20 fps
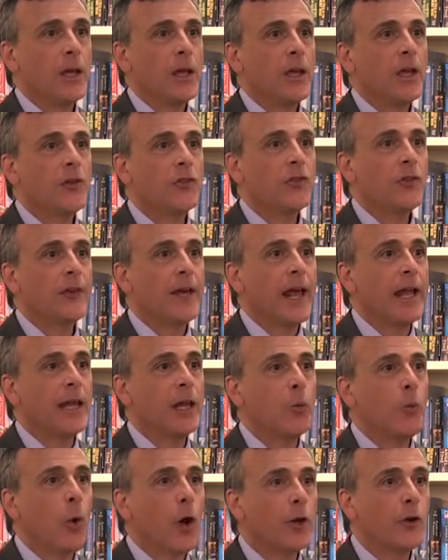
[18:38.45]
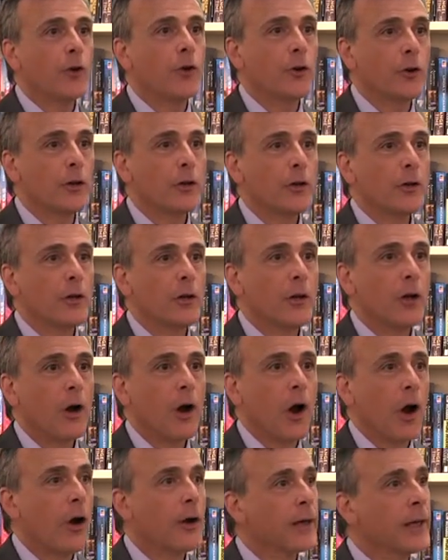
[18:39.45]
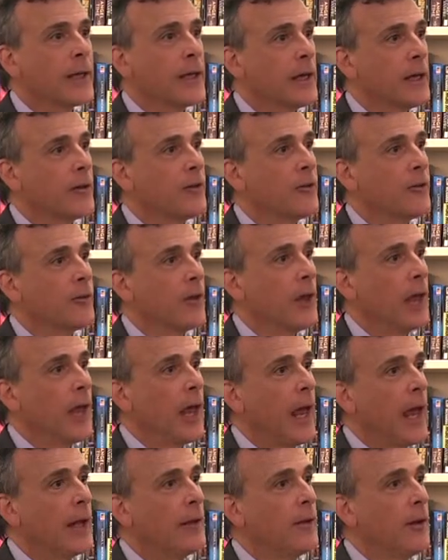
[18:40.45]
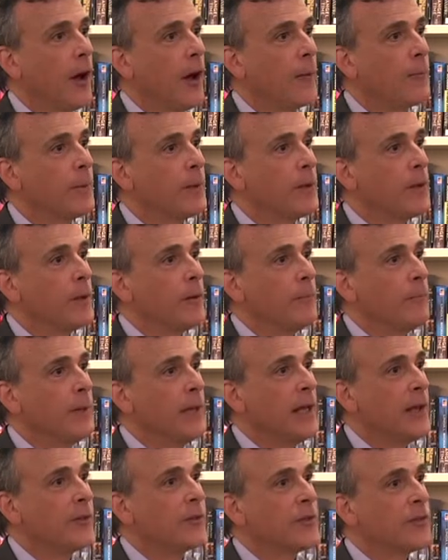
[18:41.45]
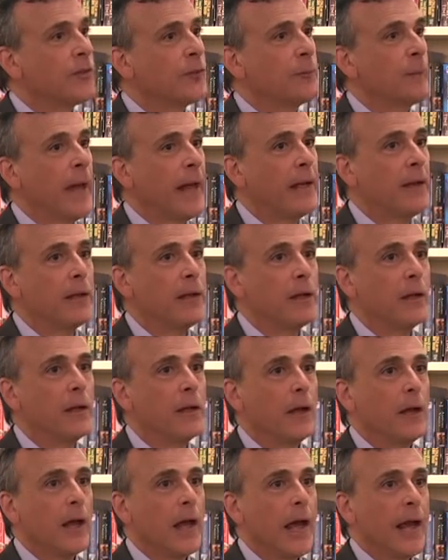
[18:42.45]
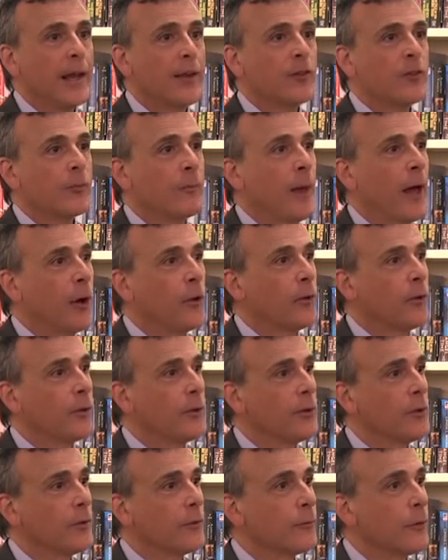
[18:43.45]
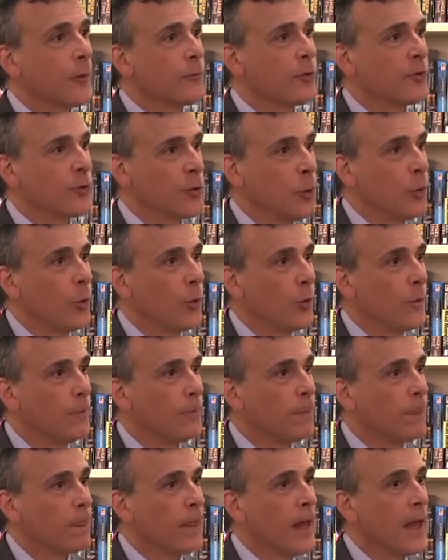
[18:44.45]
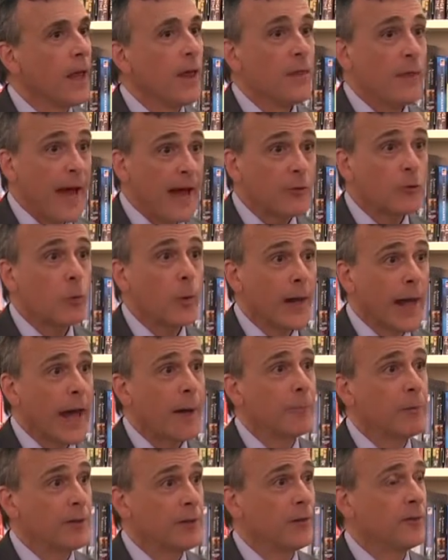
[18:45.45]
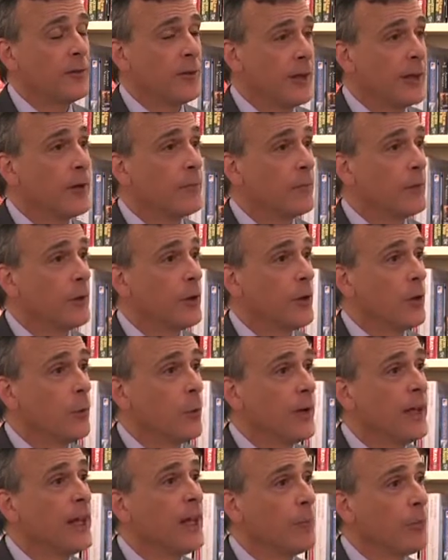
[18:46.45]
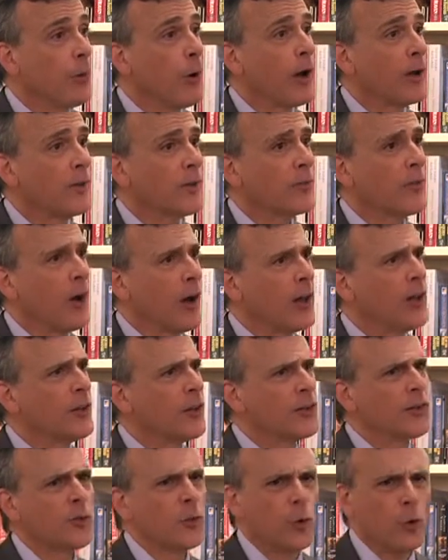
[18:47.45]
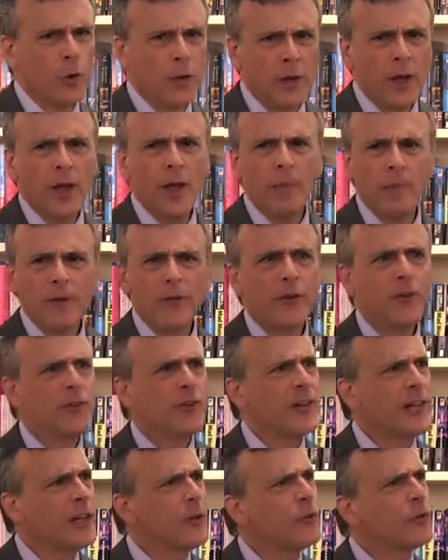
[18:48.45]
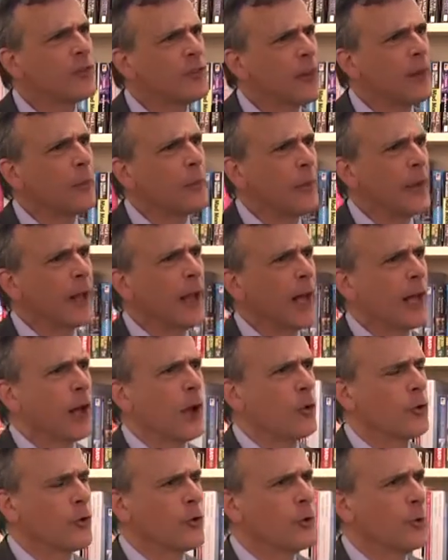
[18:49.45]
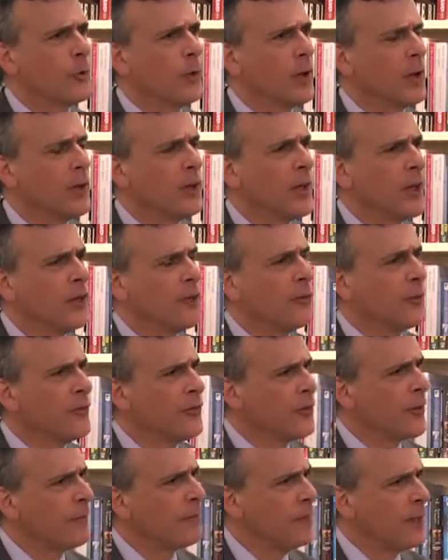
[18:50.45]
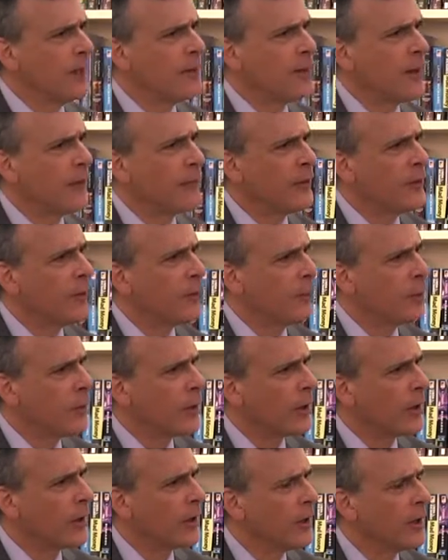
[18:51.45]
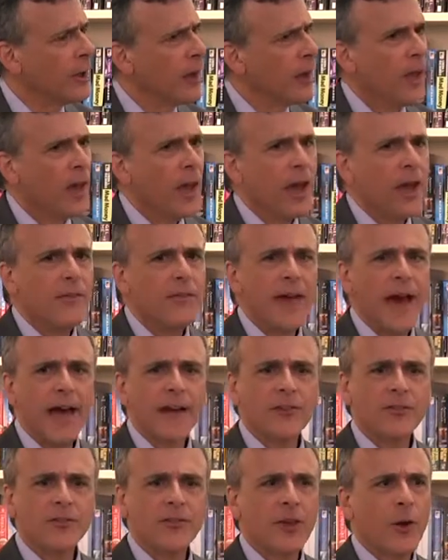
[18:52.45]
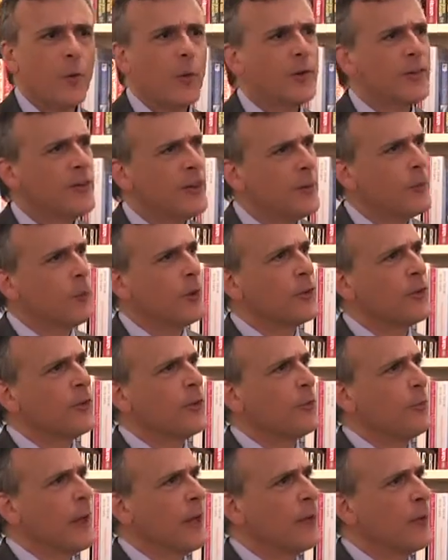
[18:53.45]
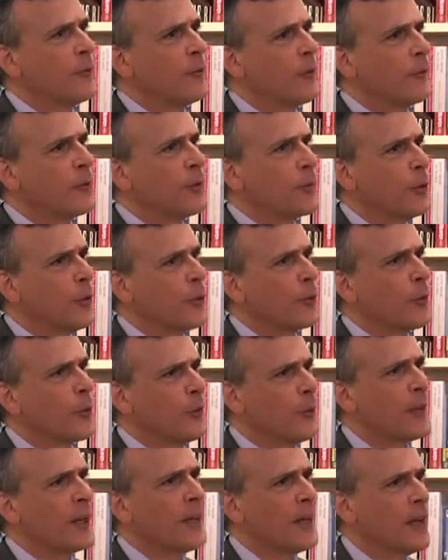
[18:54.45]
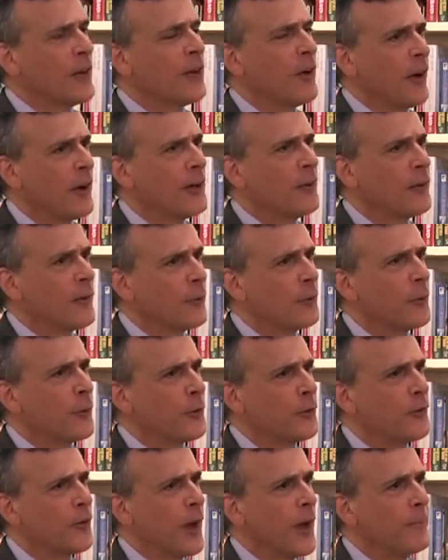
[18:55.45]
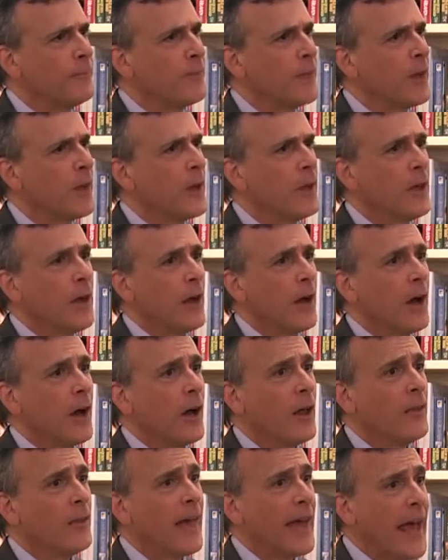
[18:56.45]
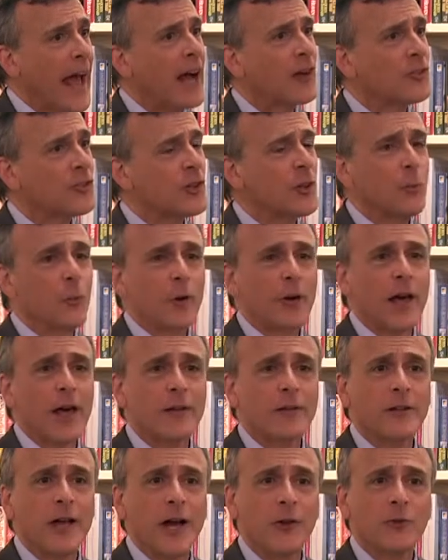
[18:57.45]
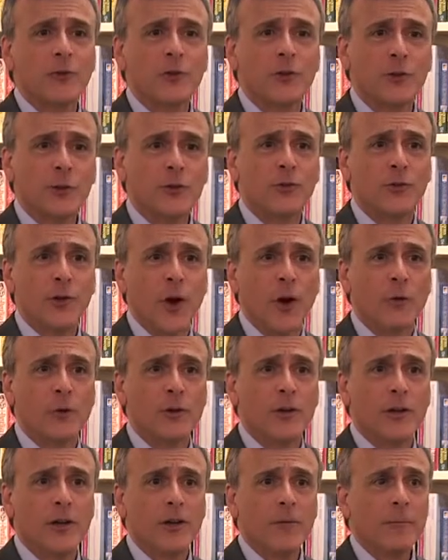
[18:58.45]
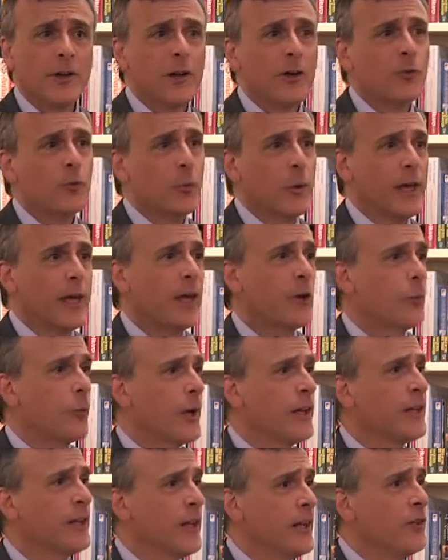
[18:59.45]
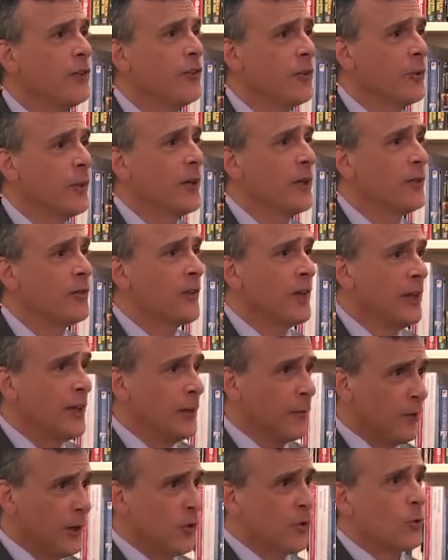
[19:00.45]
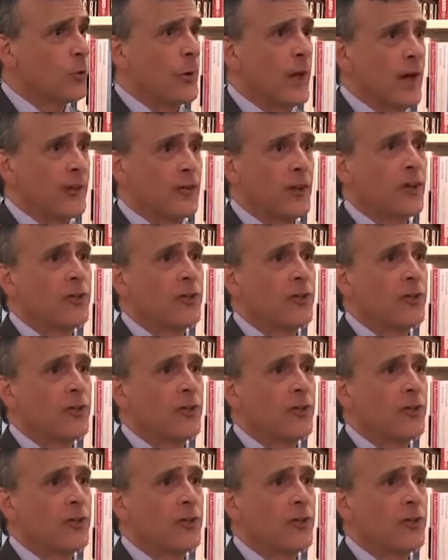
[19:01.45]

Is it any wonder our kids end up being suspended and expelled from school? That's what happened to Tim when he brought his gun into school. But there's an interesting thing I go into in some detail in the book. And that is that when Tim was suspended from school for bringing a gun at the first time, they actually were not allowed to do so, because we had written into his individualized